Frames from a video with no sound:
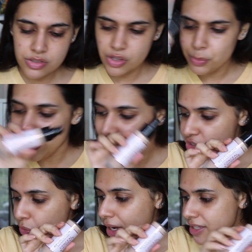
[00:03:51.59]
So
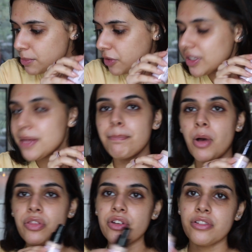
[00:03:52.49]
packaging wise, I'm not really
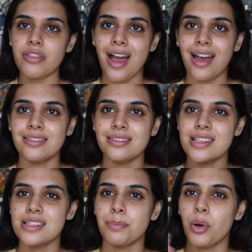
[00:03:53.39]
bothered that
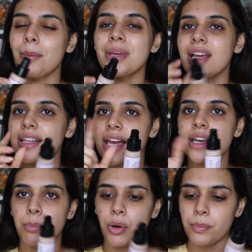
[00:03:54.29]
it's a pump. I mean, I
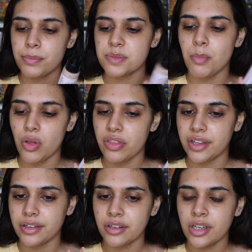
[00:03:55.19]
like pumps more
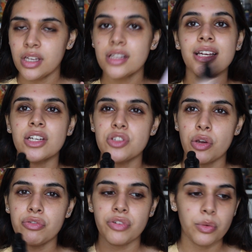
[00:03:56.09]
than like a
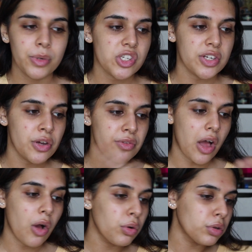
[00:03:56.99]
doe foot, which I know
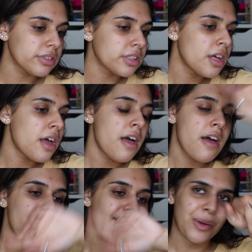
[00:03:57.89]
the old
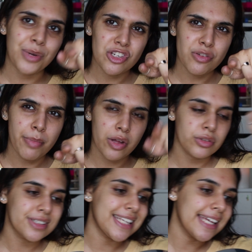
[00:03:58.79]
foundation
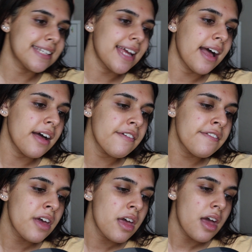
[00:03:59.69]
bottle did have.